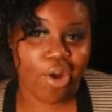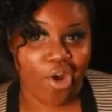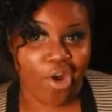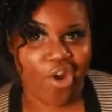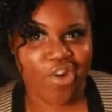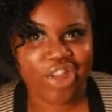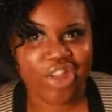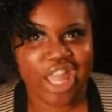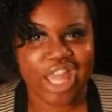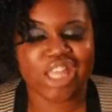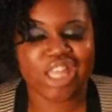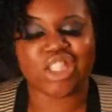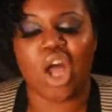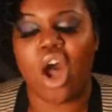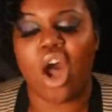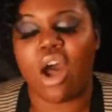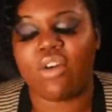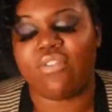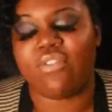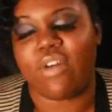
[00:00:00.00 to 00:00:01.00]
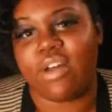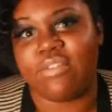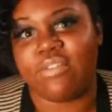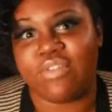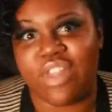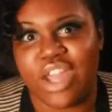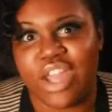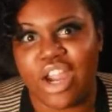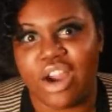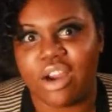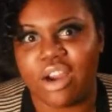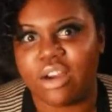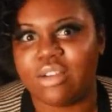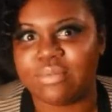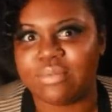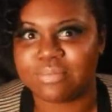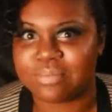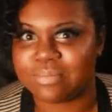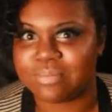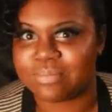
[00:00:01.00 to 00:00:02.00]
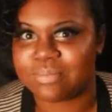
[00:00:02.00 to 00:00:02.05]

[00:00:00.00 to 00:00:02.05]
song is off of their